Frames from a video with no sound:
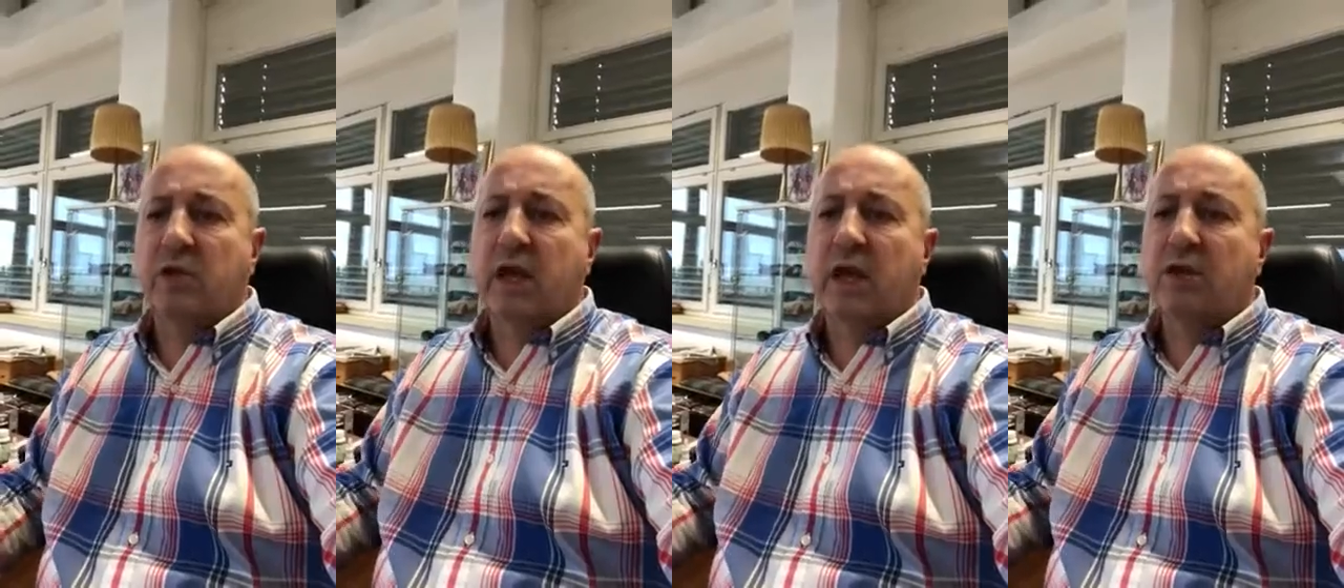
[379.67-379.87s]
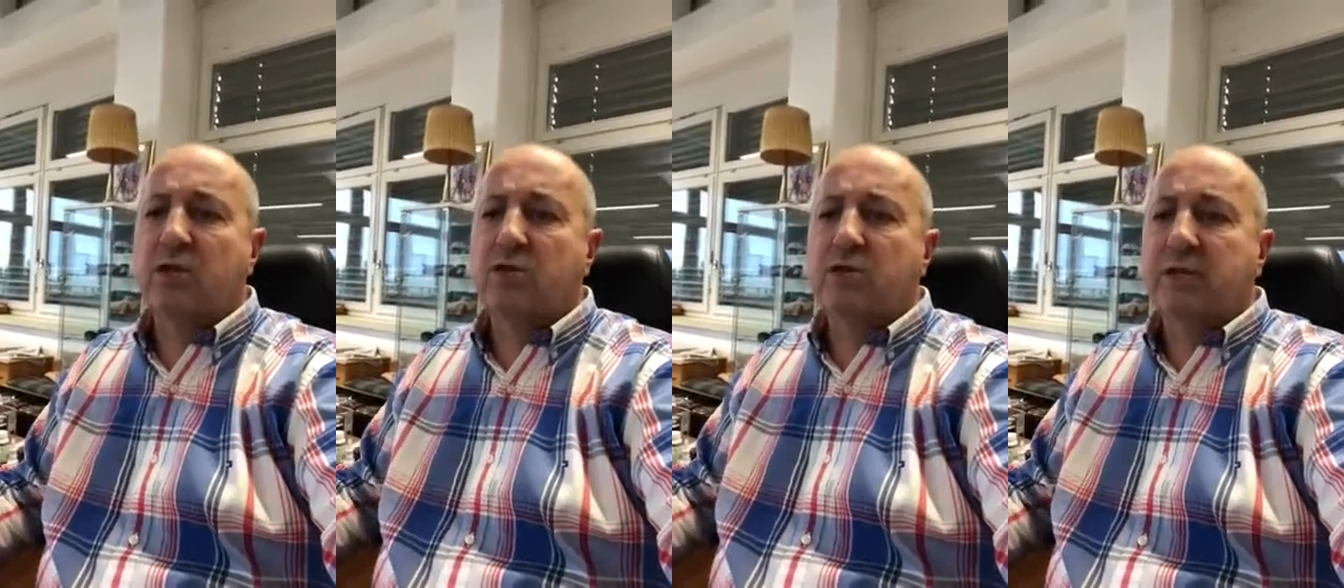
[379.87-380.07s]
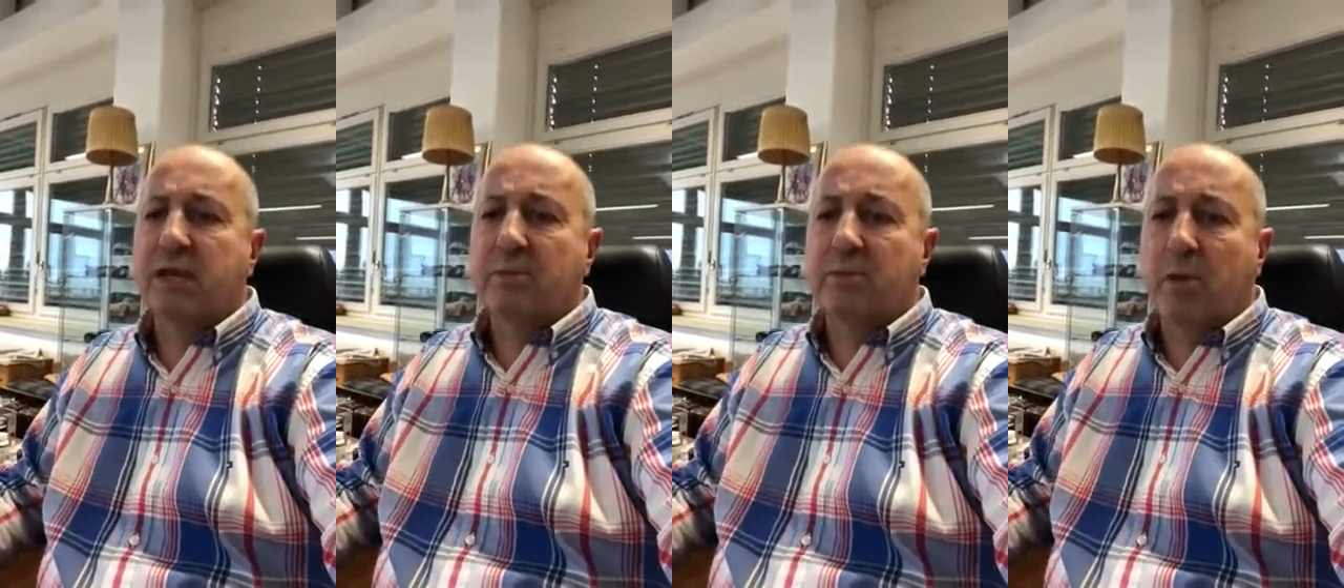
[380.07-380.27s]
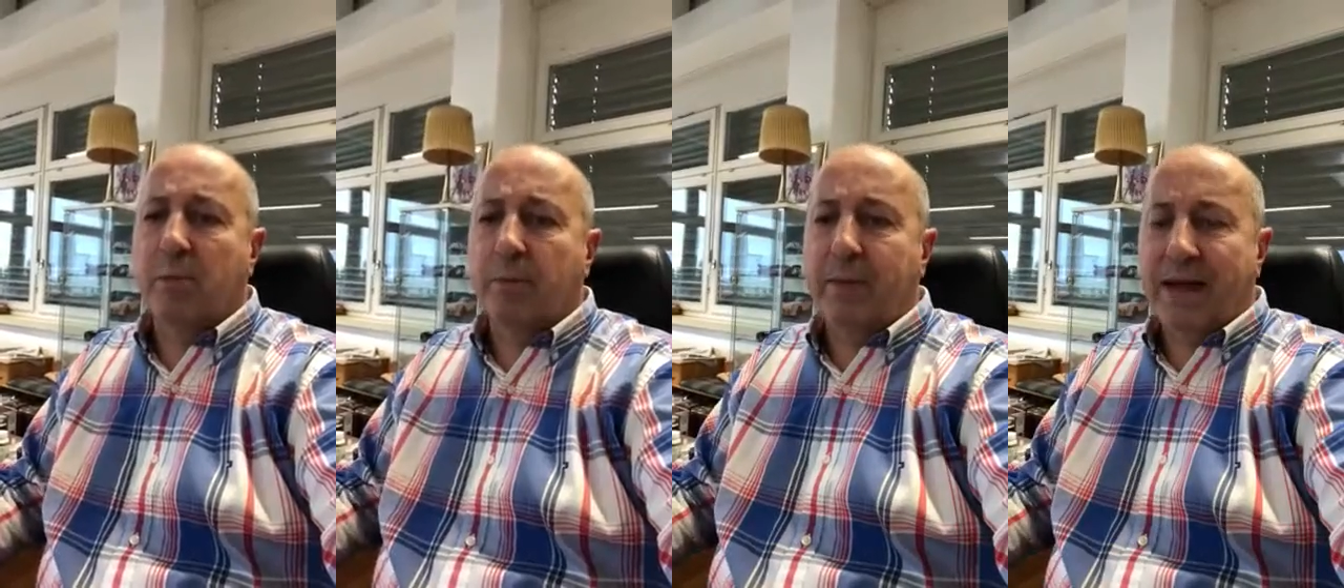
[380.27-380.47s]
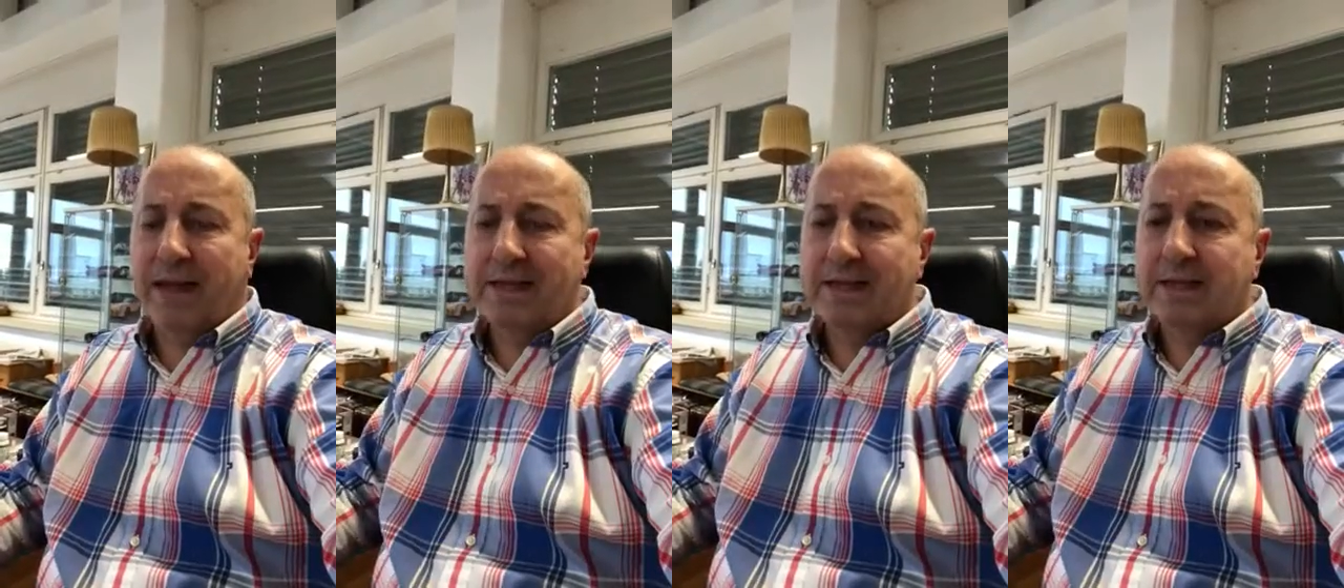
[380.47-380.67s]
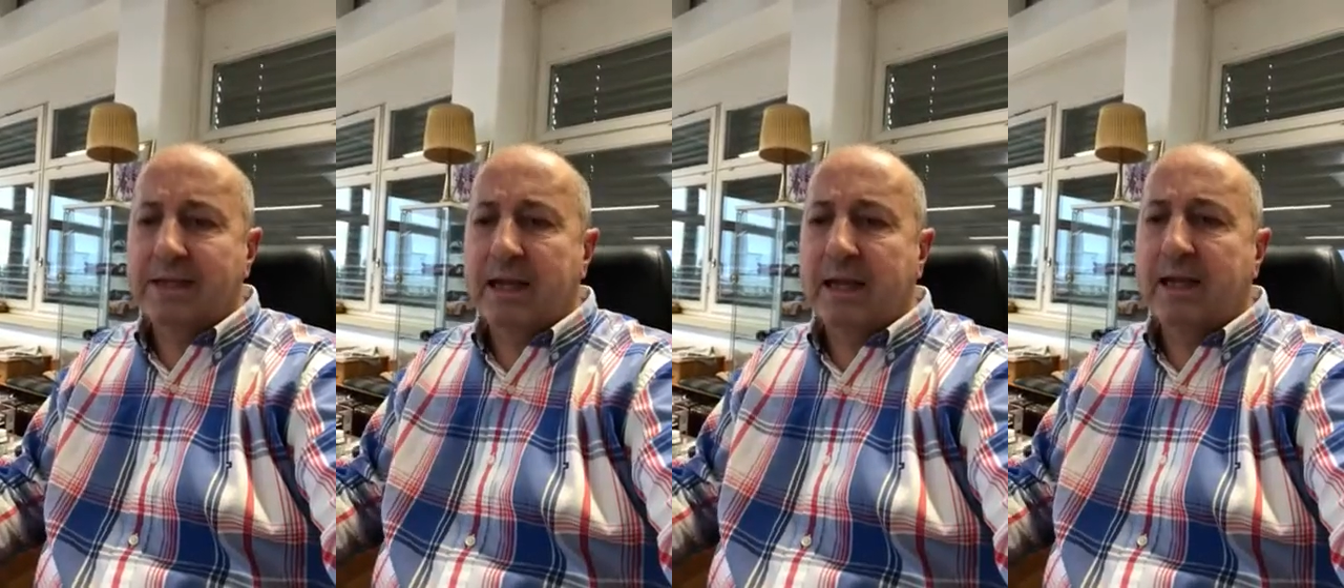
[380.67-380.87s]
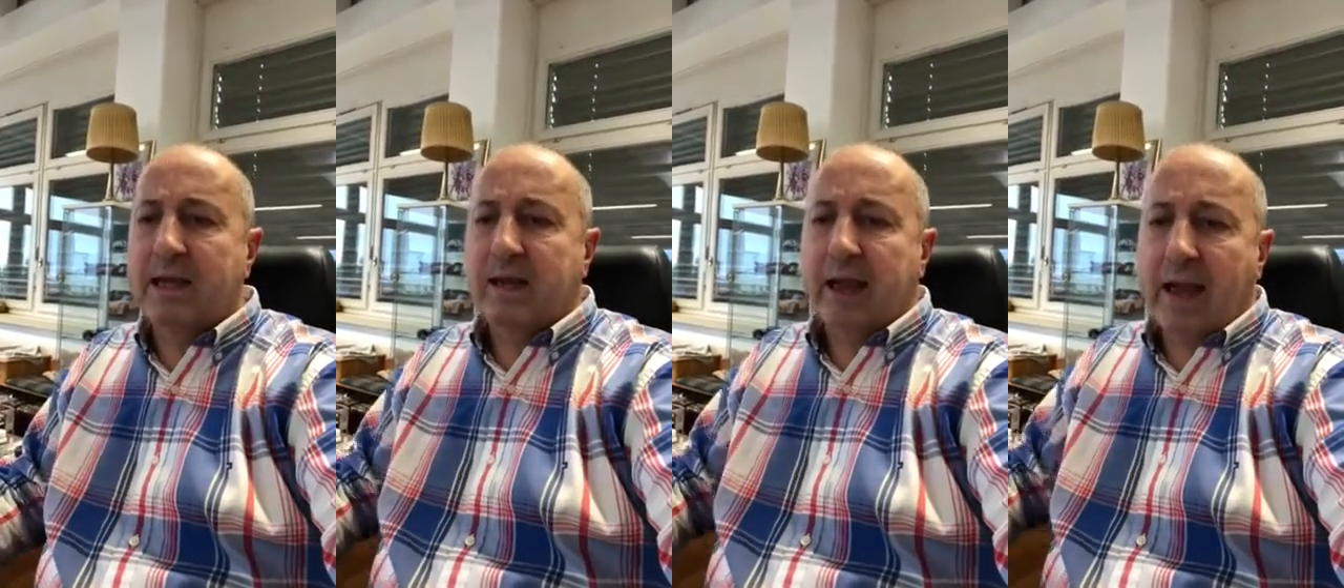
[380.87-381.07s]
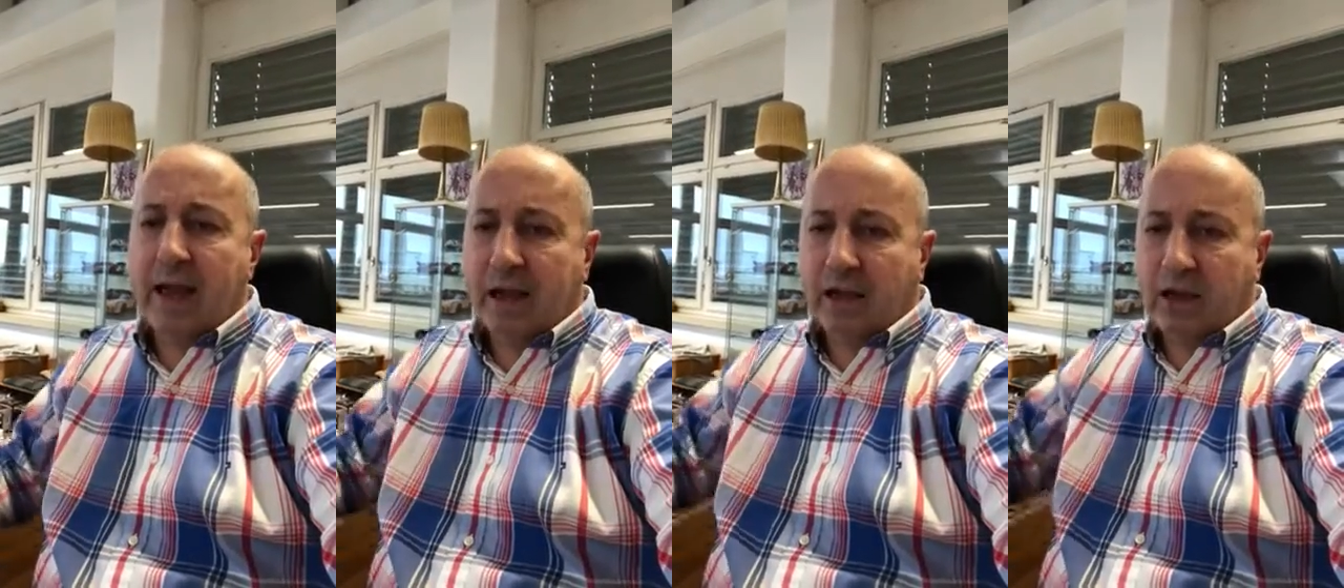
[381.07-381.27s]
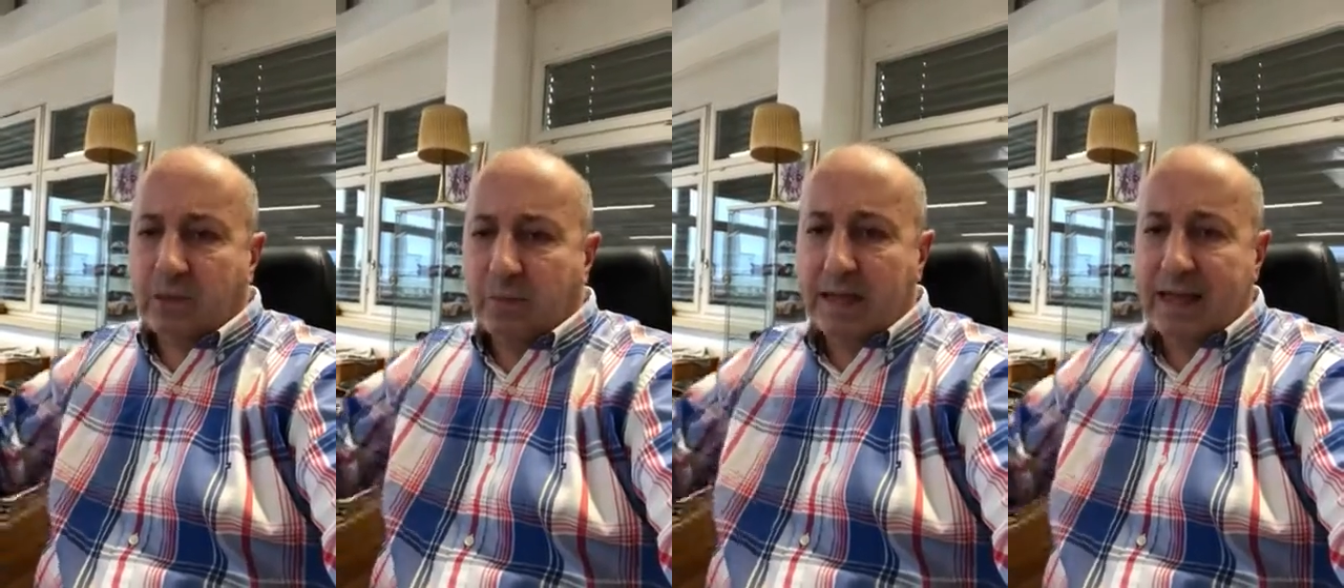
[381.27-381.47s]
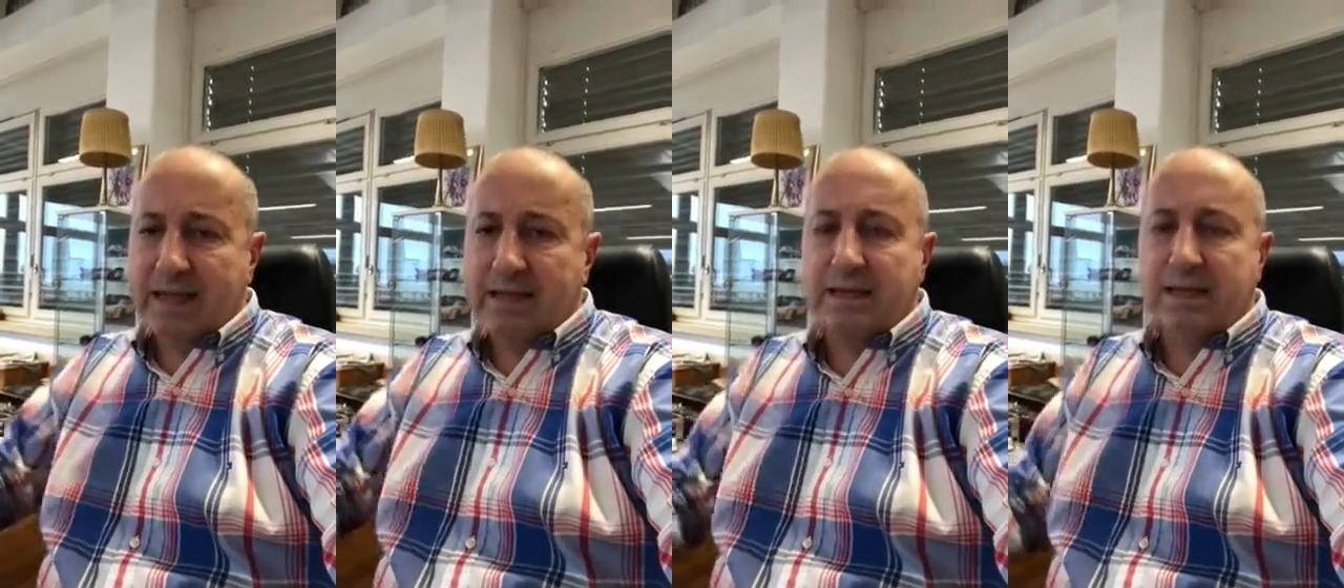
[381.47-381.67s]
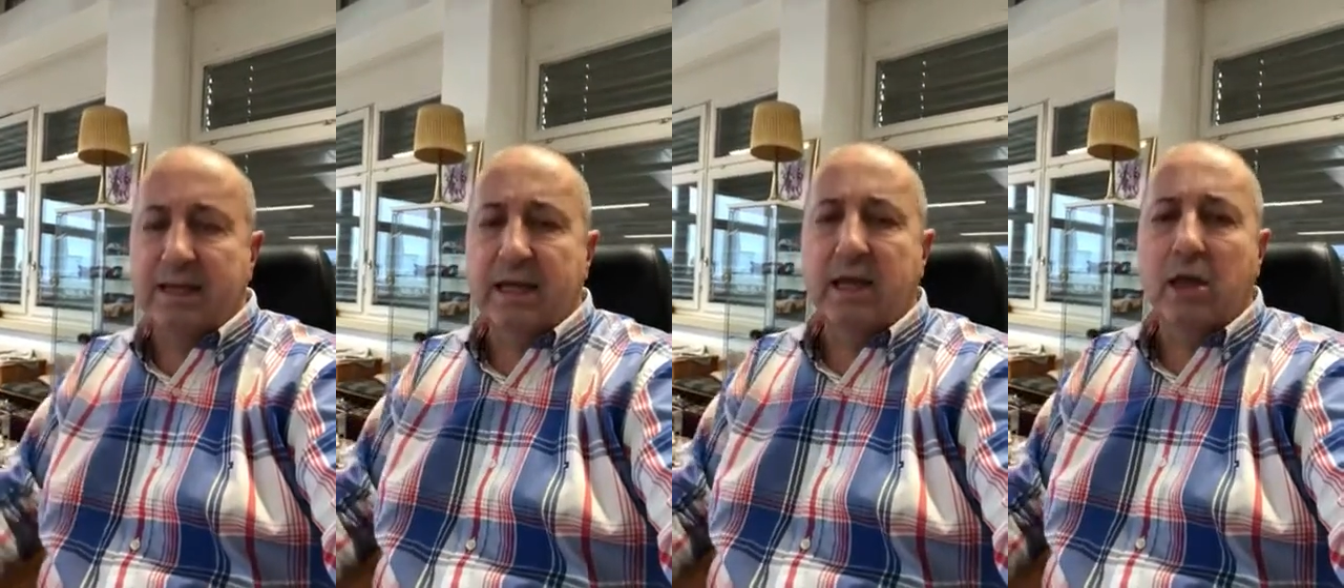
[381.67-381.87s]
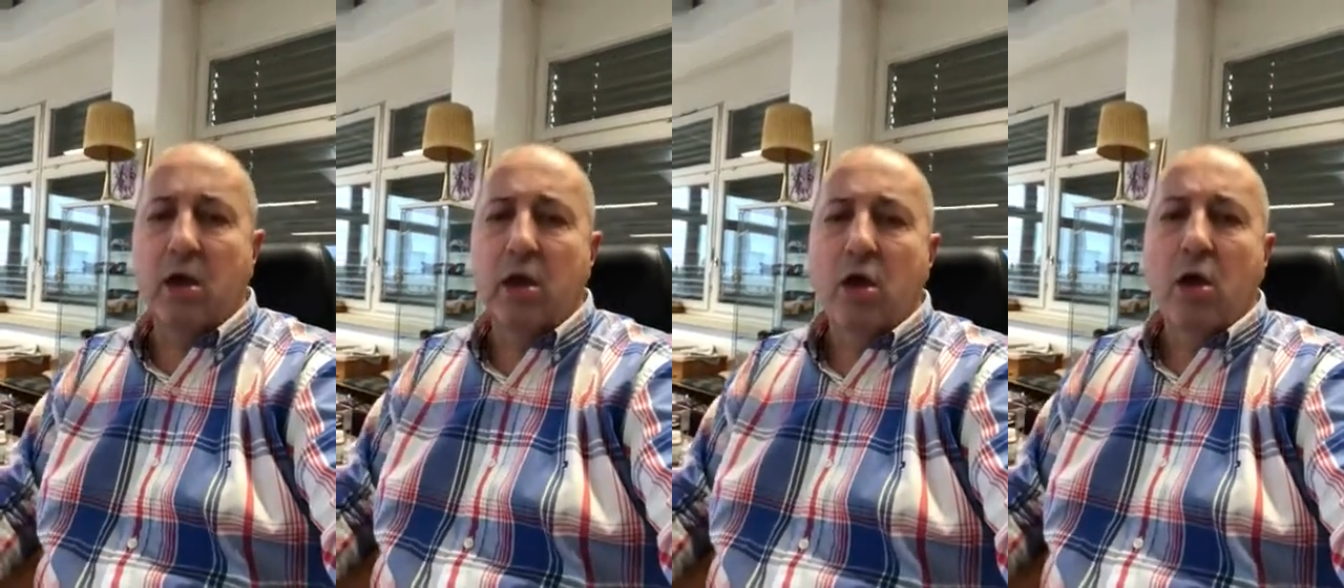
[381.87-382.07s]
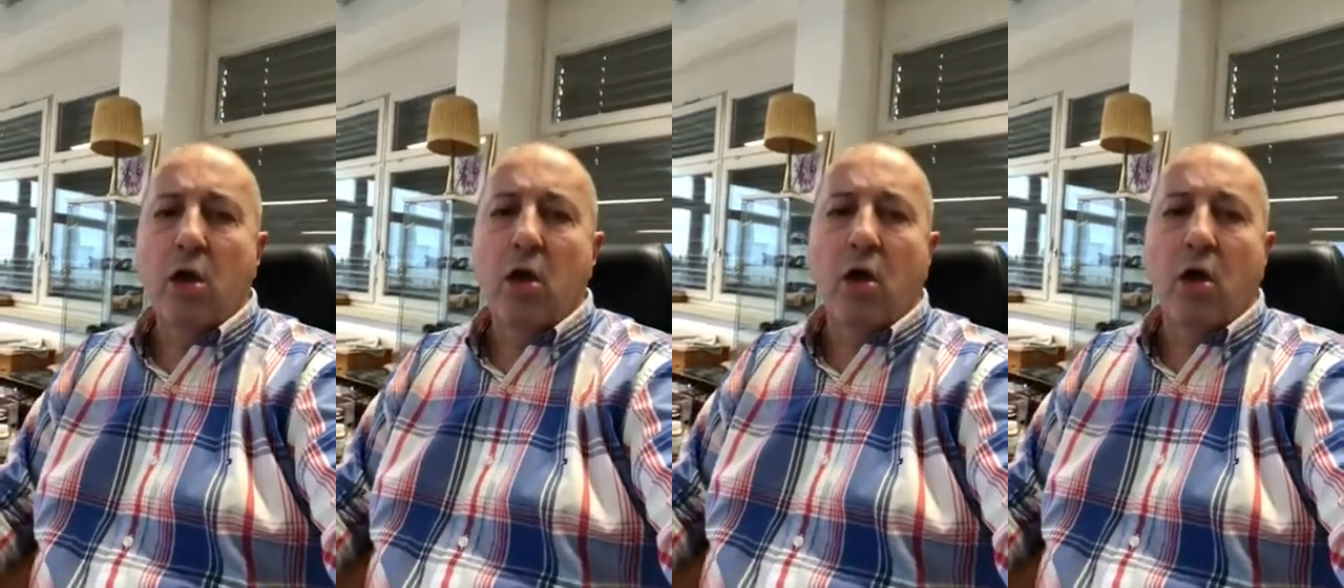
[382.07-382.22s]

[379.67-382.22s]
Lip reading: You can use them on plastic, lacquered plastic,